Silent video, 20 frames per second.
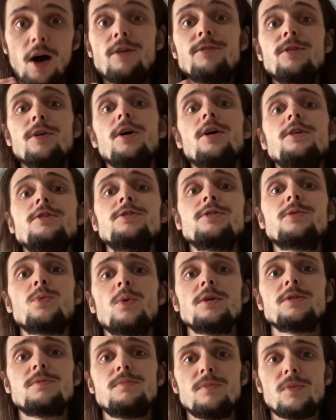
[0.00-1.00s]
Over 100
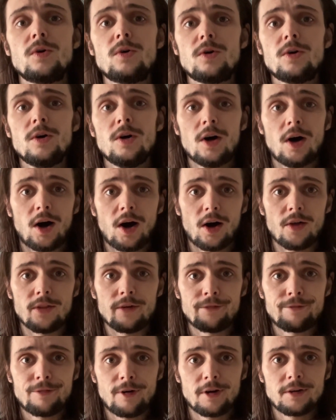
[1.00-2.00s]
watts more on the
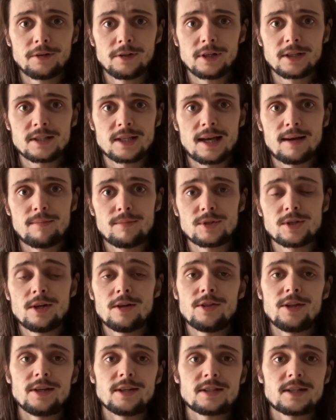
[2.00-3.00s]
final attempt
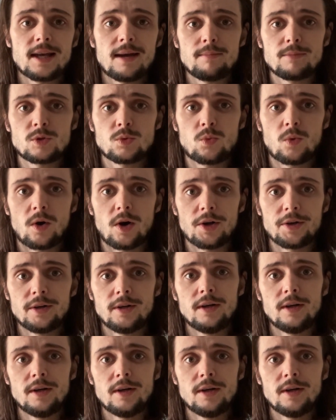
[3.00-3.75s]
than attempt 1.